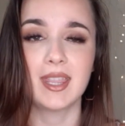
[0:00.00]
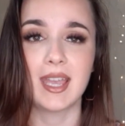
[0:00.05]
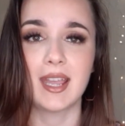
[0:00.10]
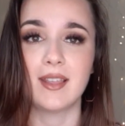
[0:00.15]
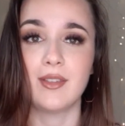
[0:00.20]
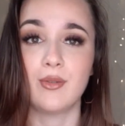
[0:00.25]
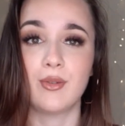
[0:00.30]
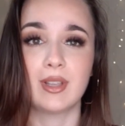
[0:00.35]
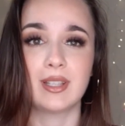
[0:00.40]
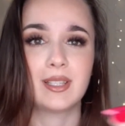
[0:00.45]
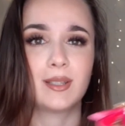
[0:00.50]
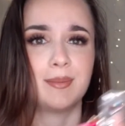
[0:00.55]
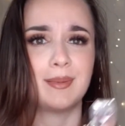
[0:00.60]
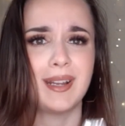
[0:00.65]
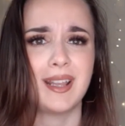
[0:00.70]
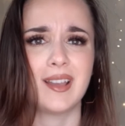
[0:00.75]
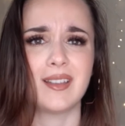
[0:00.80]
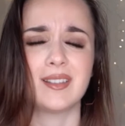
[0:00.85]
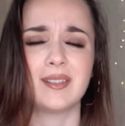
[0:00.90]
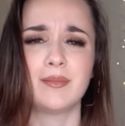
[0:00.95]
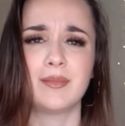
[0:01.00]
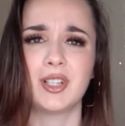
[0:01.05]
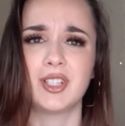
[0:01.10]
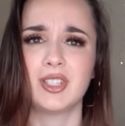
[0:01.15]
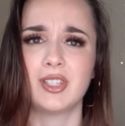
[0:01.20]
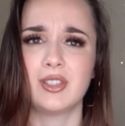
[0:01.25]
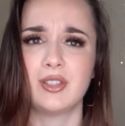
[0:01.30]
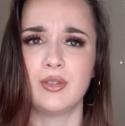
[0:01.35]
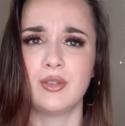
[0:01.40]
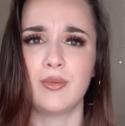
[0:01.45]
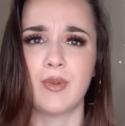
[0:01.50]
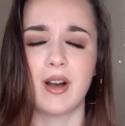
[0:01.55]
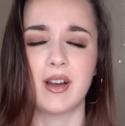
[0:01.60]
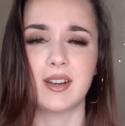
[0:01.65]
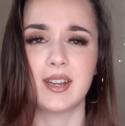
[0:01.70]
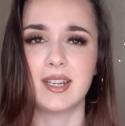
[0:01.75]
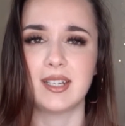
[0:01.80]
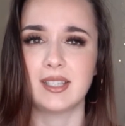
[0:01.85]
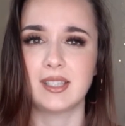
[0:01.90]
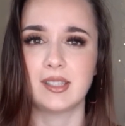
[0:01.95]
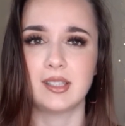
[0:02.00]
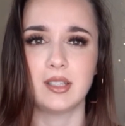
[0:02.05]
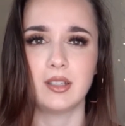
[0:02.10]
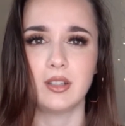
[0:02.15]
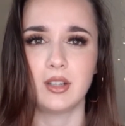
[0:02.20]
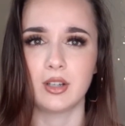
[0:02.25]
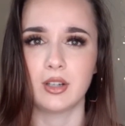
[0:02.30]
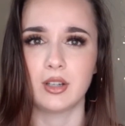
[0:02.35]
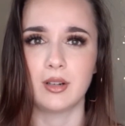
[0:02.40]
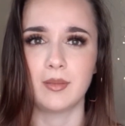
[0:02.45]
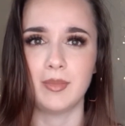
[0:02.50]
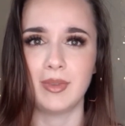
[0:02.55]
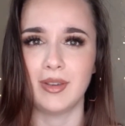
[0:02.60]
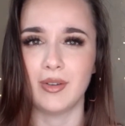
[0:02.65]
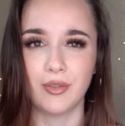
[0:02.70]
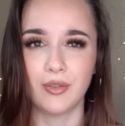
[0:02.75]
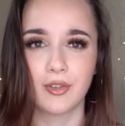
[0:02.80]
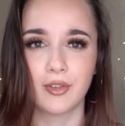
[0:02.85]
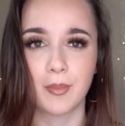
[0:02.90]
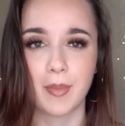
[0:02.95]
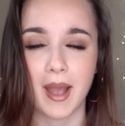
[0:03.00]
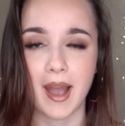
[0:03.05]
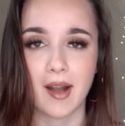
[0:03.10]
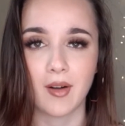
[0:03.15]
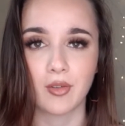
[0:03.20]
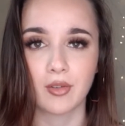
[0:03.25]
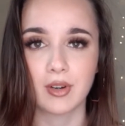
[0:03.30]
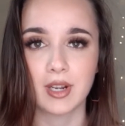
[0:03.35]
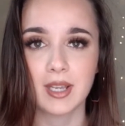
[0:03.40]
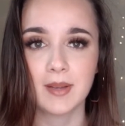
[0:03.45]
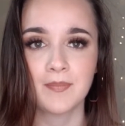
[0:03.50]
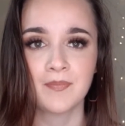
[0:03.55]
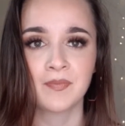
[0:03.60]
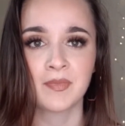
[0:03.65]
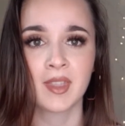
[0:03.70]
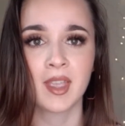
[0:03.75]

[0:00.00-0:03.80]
that you can spray as much as you want and it's still not gonna be overpowering.